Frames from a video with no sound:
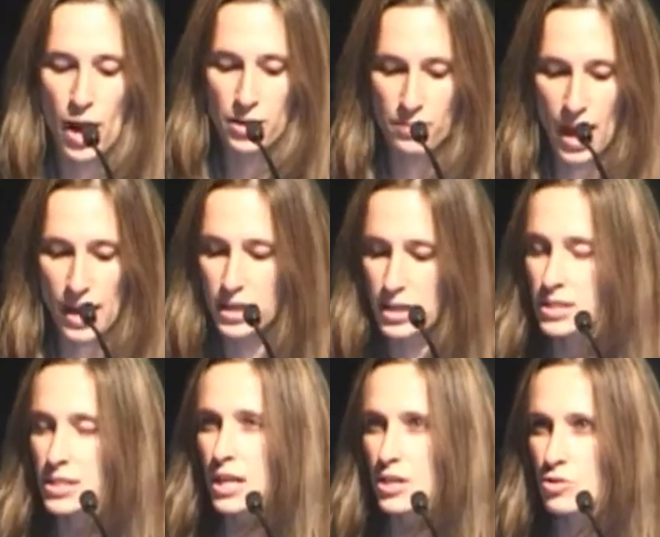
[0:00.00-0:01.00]
pragmatic and
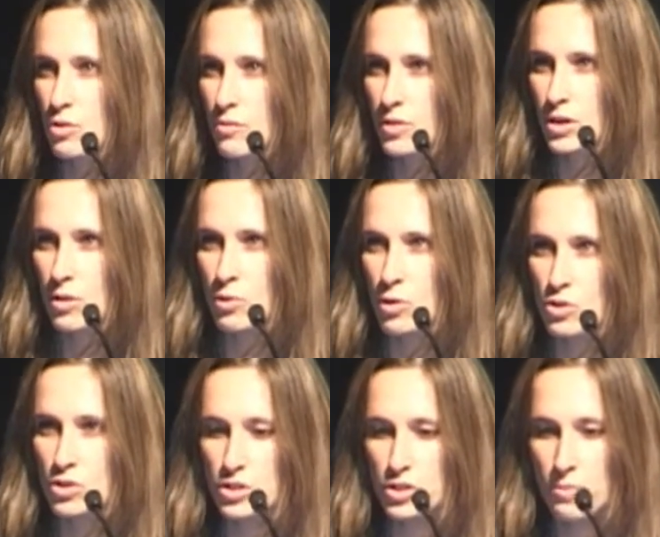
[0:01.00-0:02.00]
data-driven
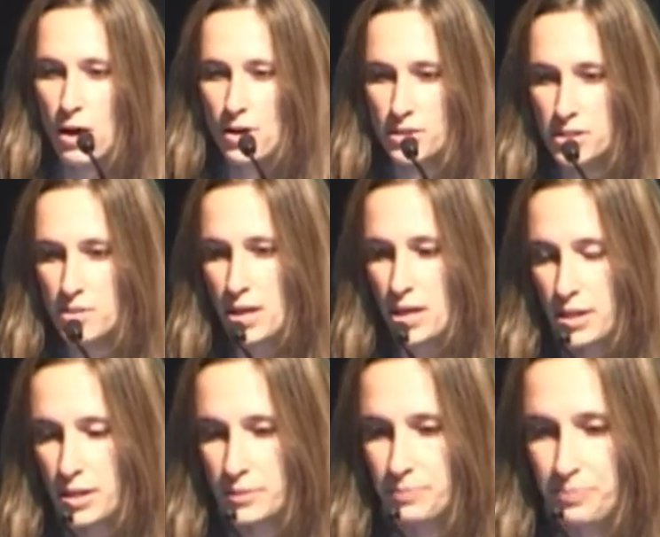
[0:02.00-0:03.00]
approaches to
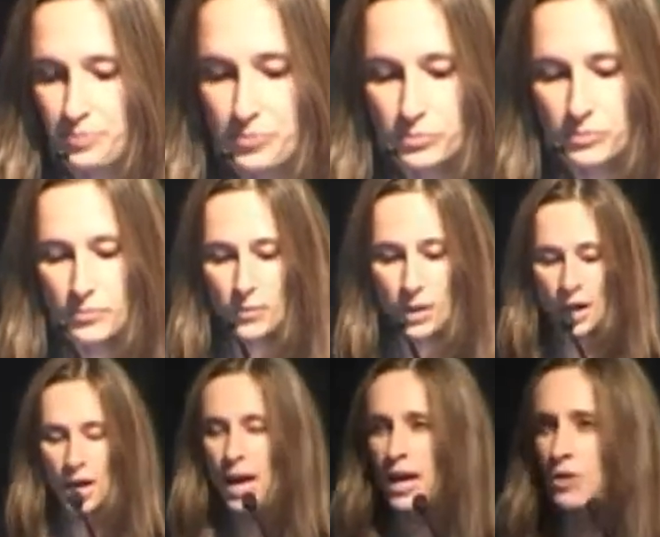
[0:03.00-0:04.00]
policymaking?
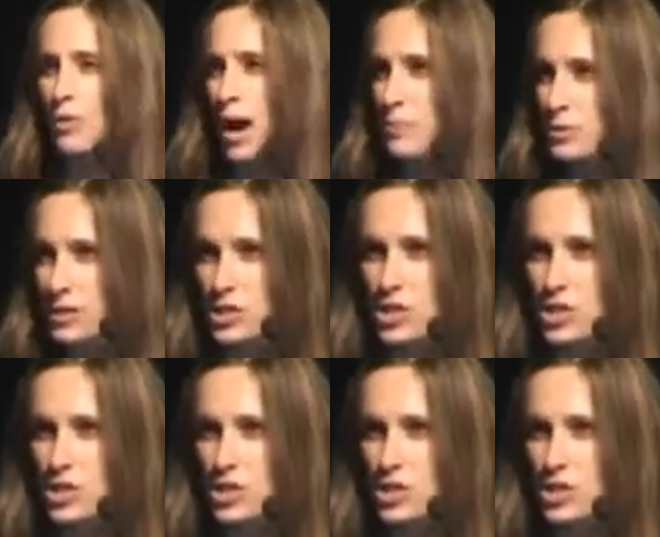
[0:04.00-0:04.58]
In a rapidly